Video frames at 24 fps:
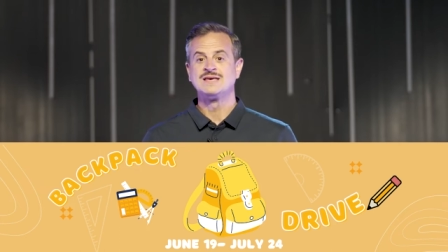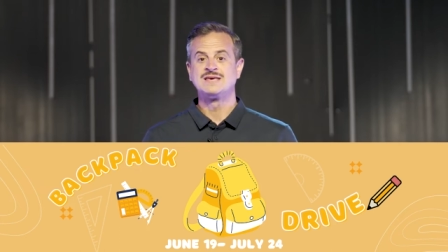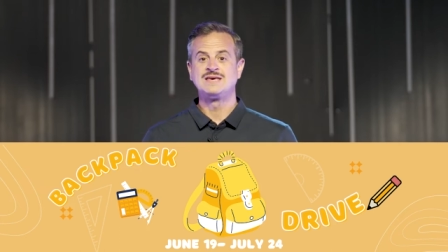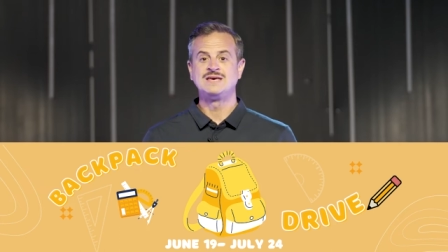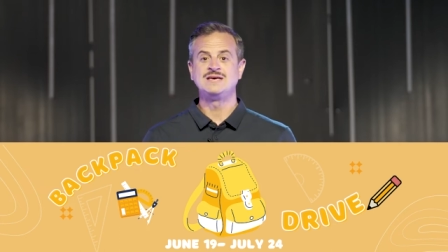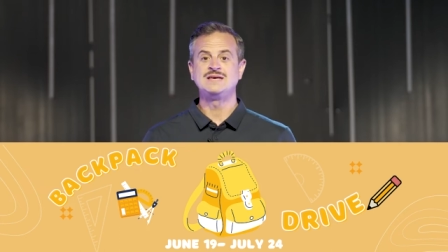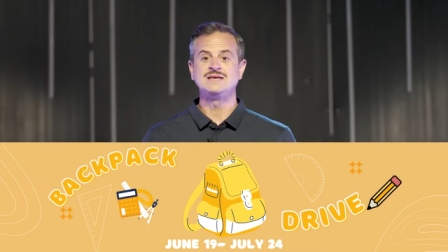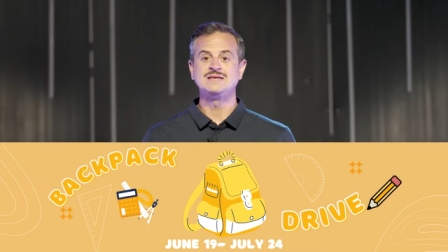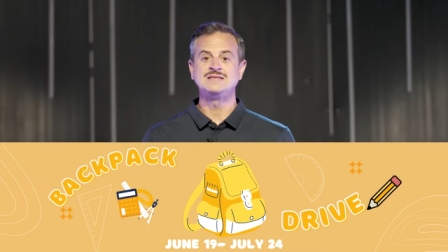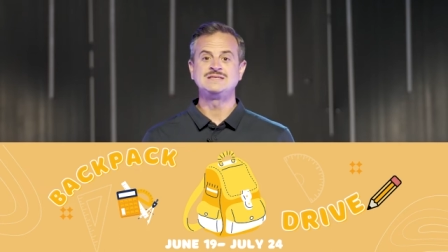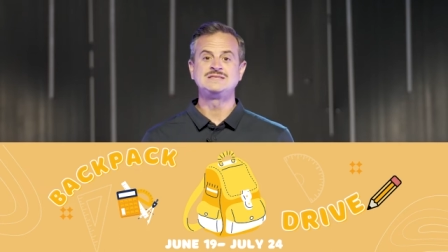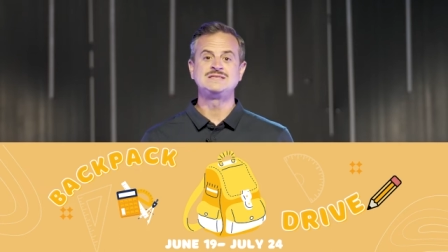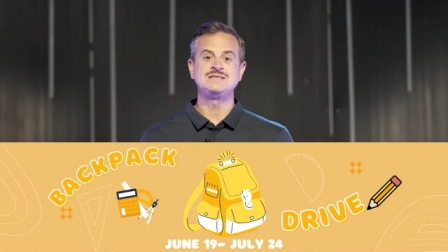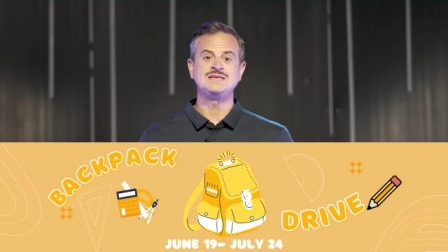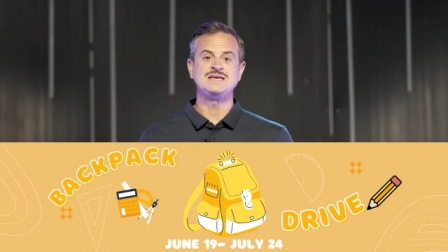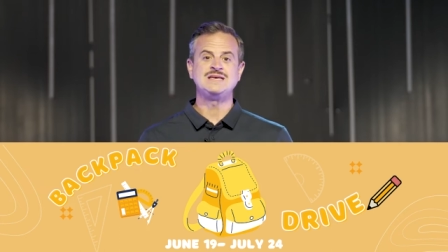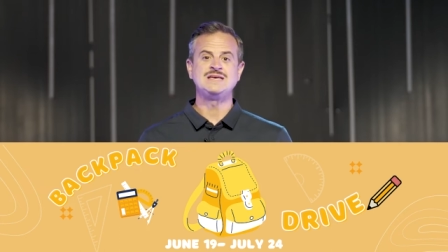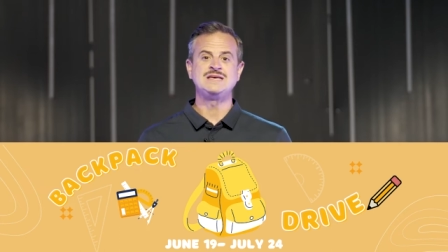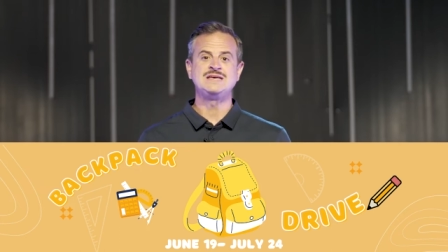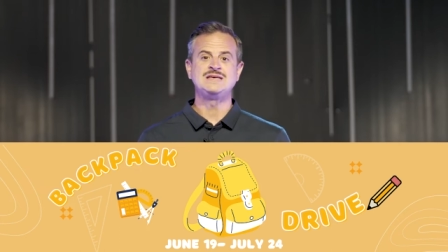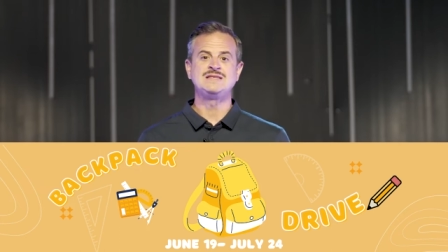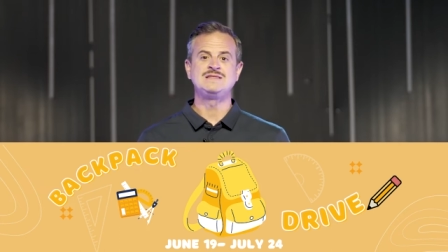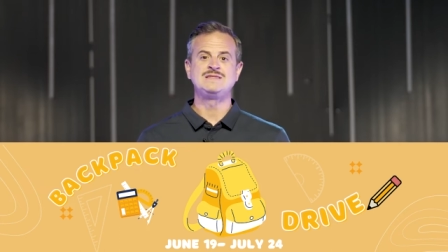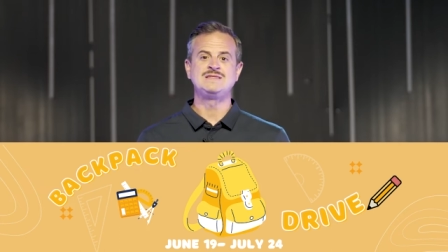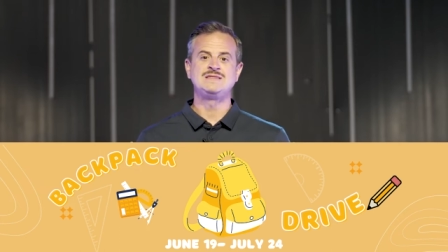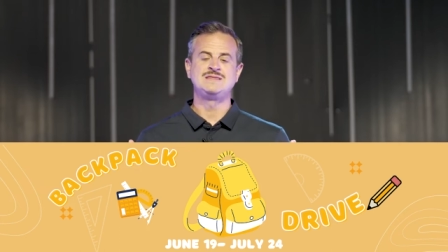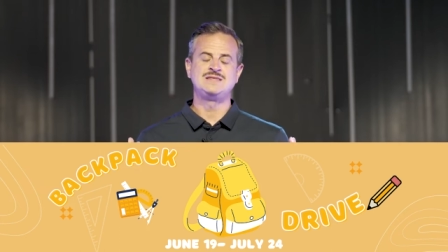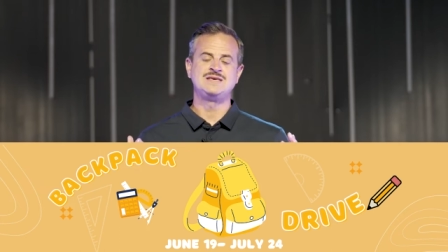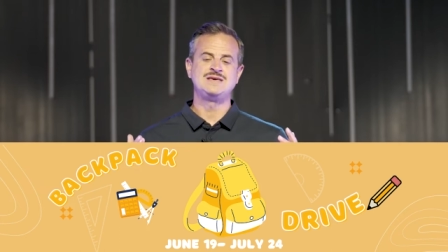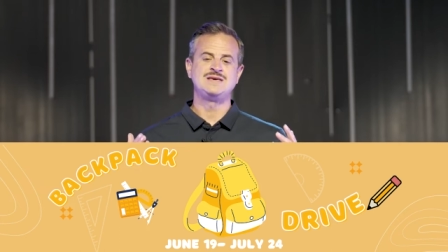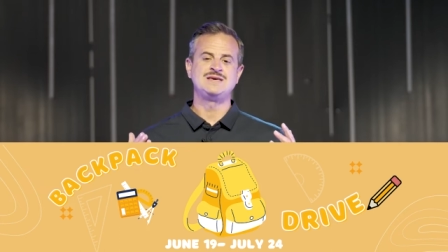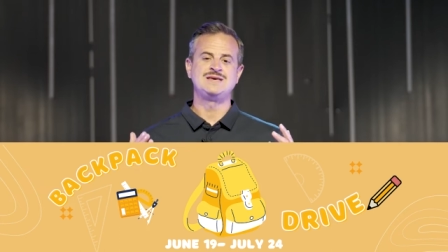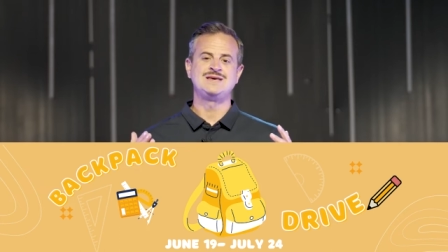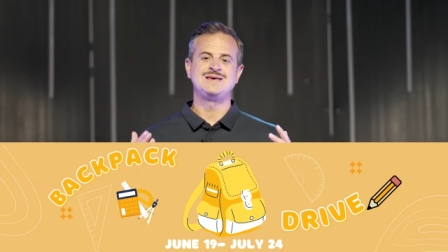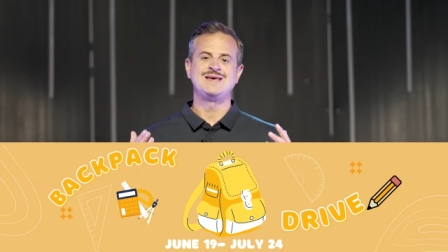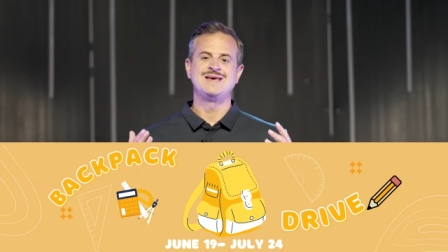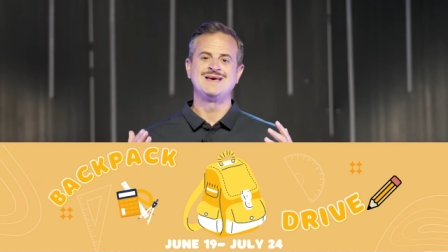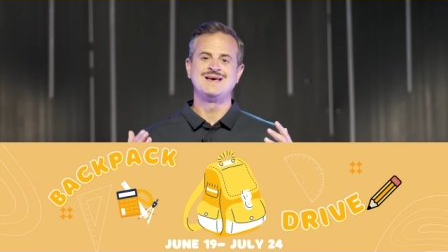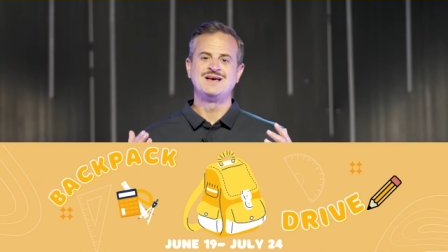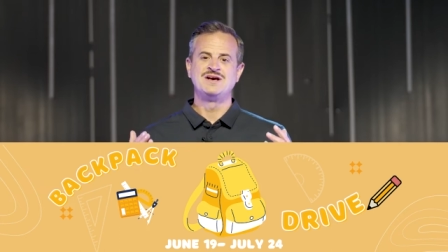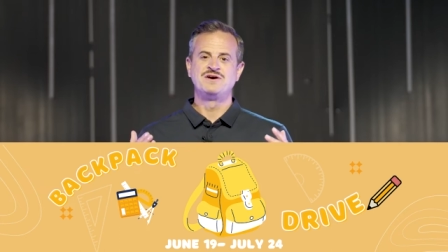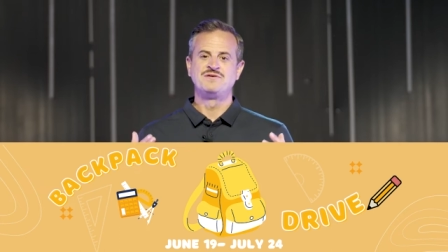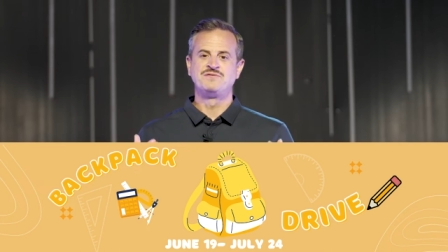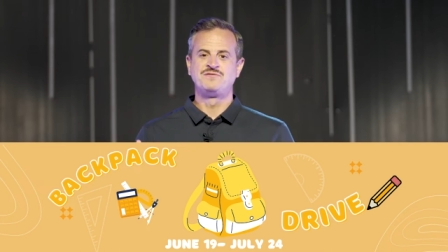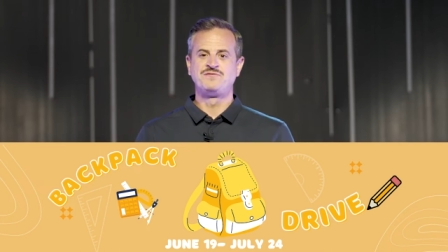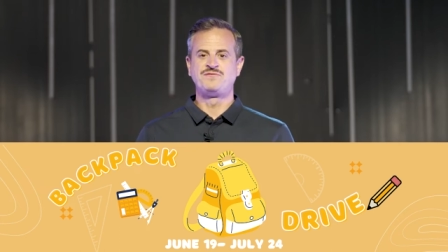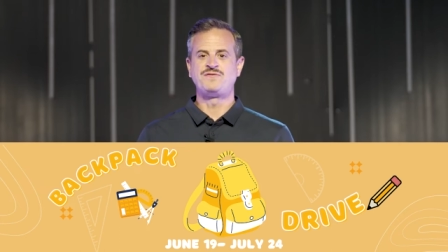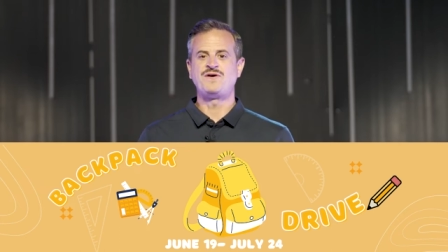kids in the
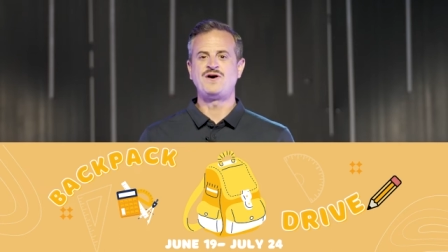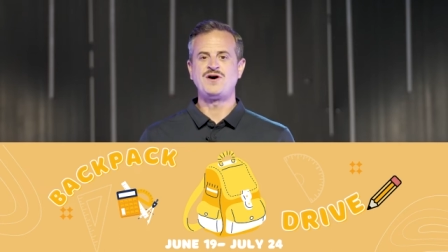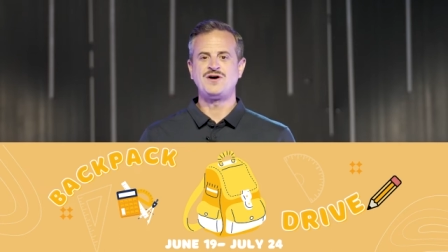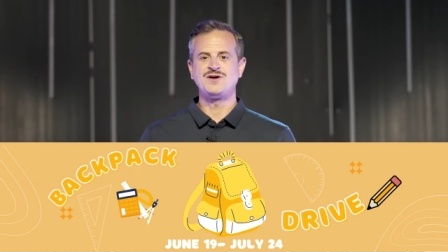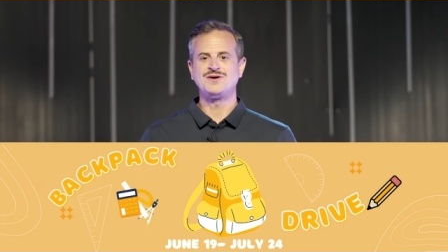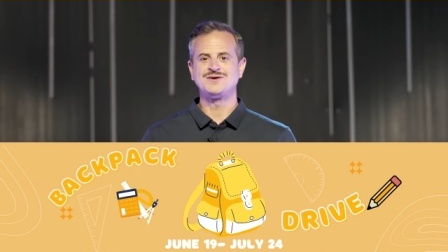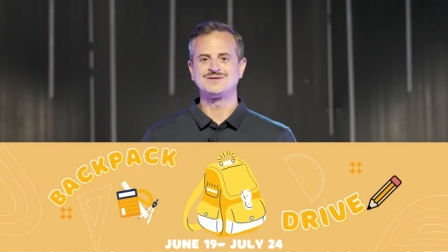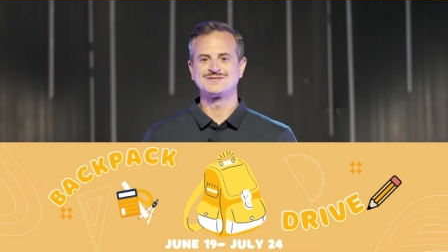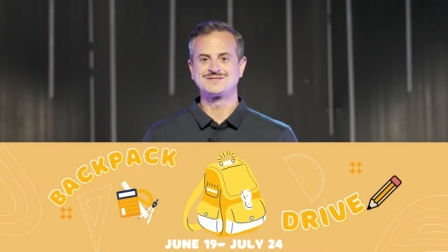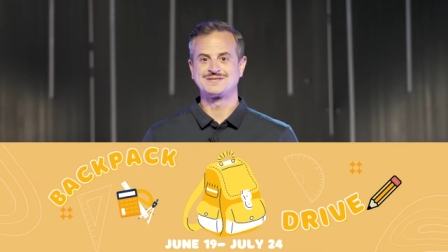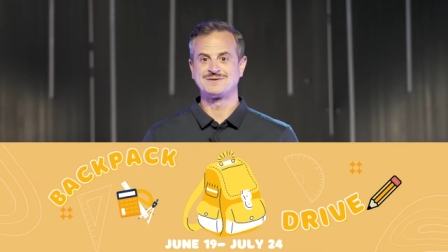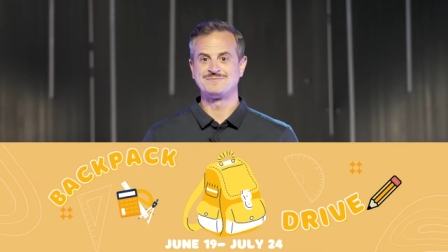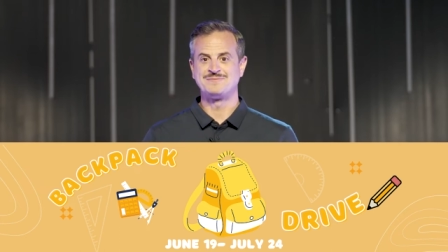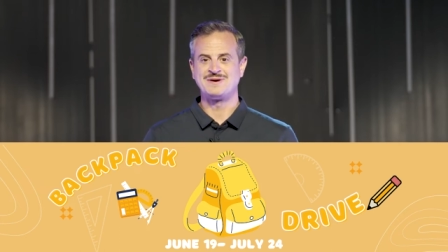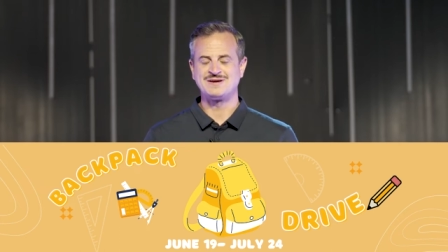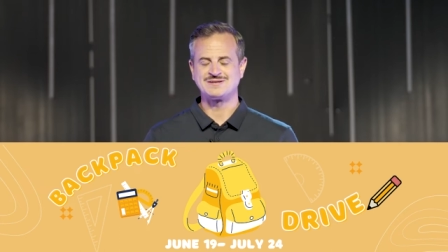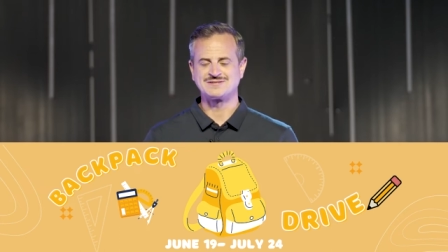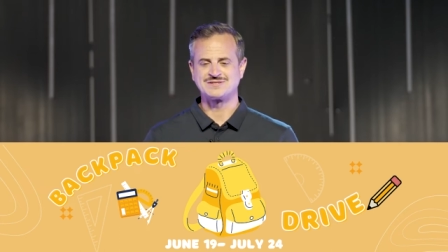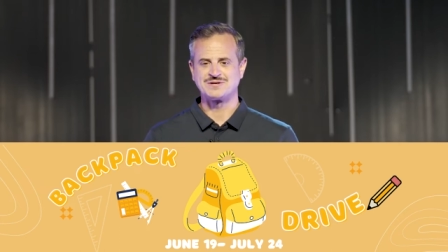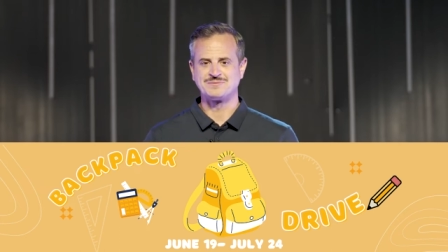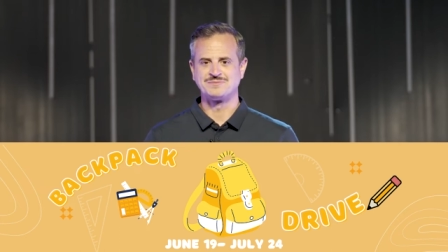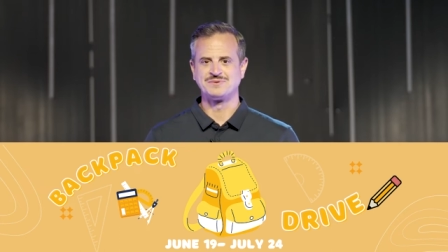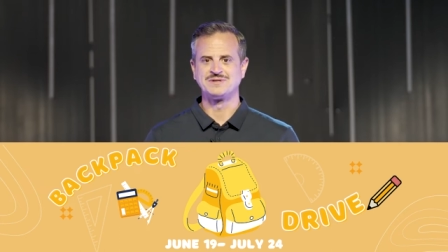fall semester.